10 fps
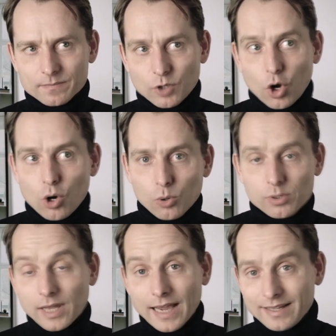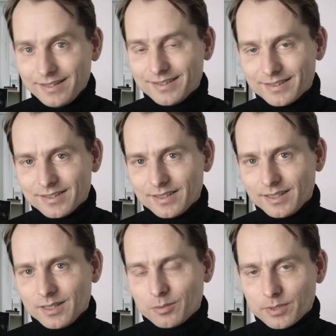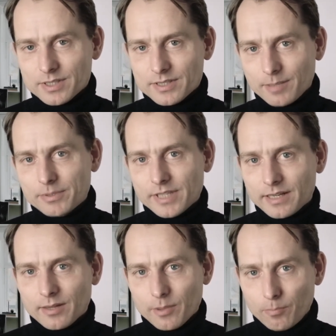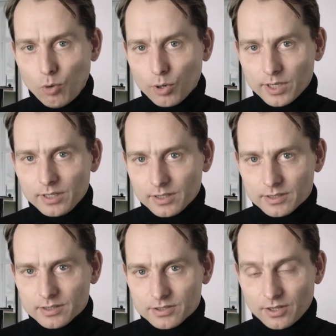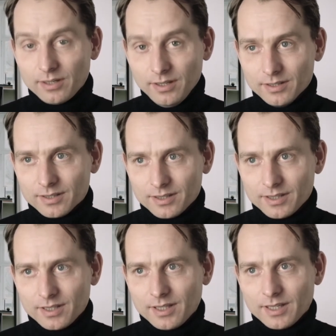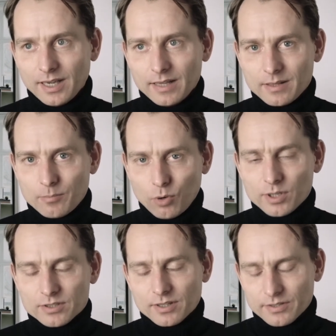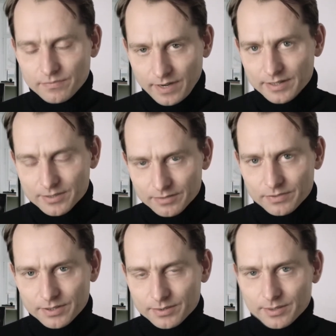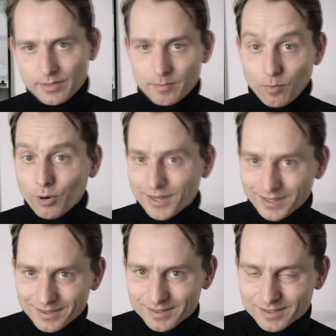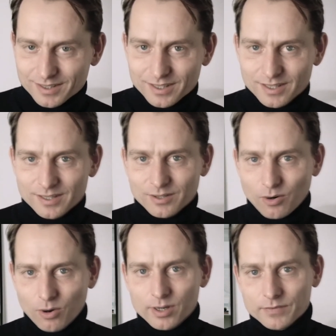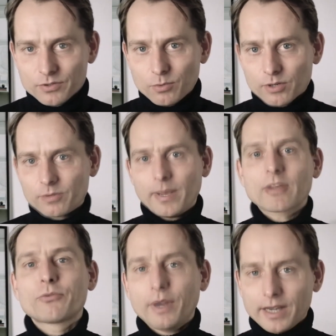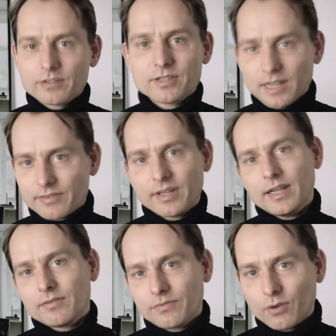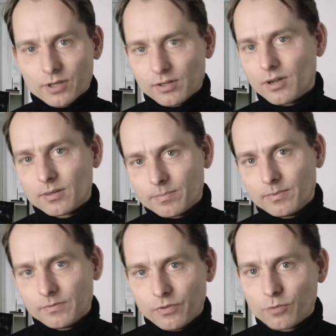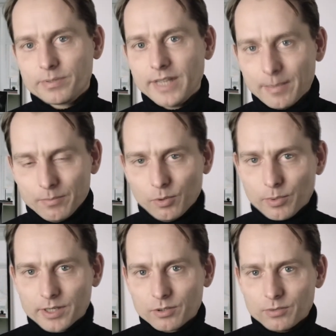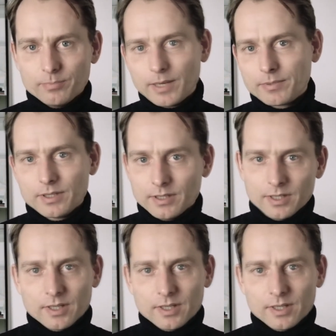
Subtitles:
cold light, which is imitating the morning sun. And the morning sun is very good for you in the morning. Or if you want some extra energy, let's say at 4 o'clock, 4 p.m., when you maybe